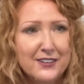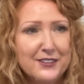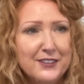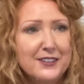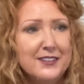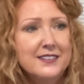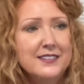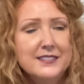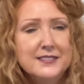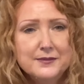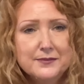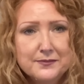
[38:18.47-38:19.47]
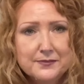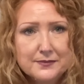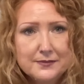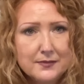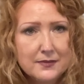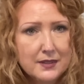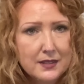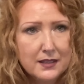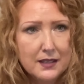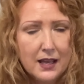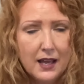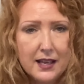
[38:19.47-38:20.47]
little,
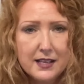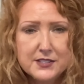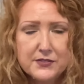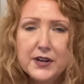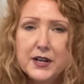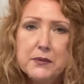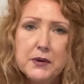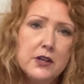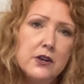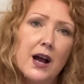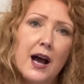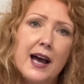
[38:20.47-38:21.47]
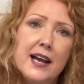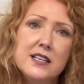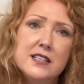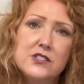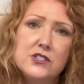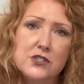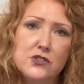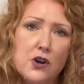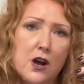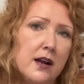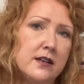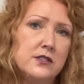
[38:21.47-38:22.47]
it's funny what your eye is just
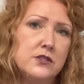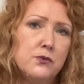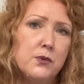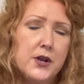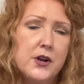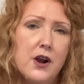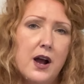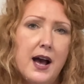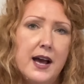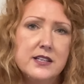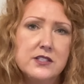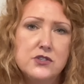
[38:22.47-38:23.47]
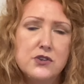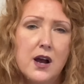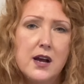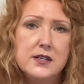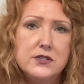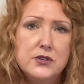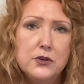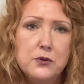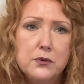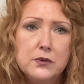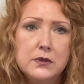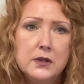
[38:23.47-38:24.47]
drawn to what your eye is drawn
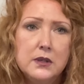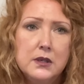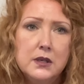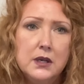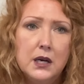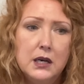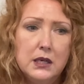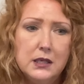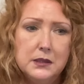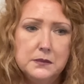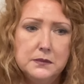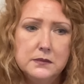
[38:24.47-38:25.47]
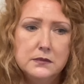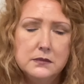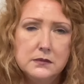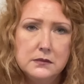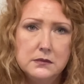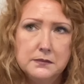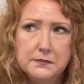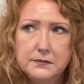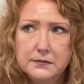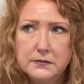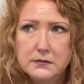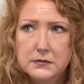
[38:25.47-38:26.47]
to. Um,
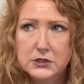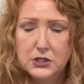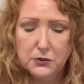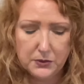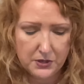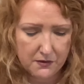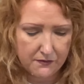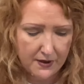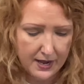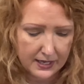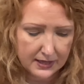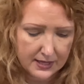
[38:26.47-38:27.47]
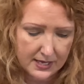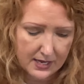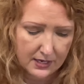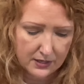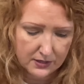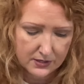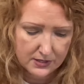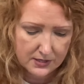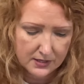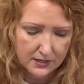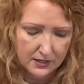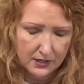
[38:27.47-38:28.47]
you know, when you find things,
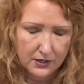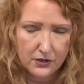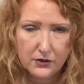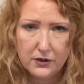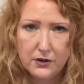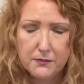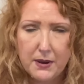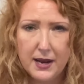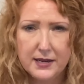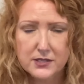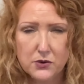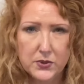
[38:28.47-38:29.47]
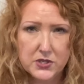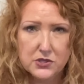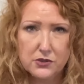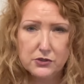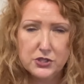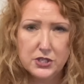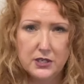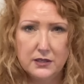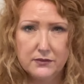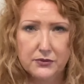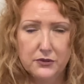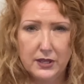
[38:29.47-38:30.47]
your, your mind is always searching
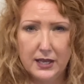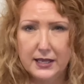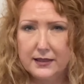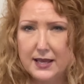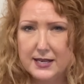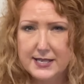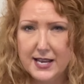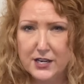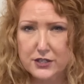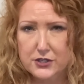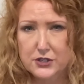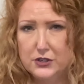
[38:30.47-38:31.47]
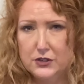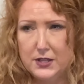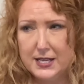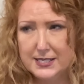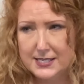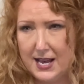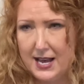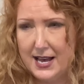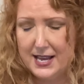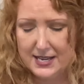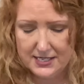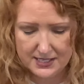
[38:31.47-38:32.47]
for like that texture, that
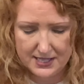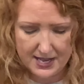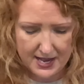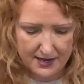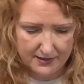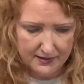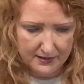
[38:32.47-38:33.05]
size, that,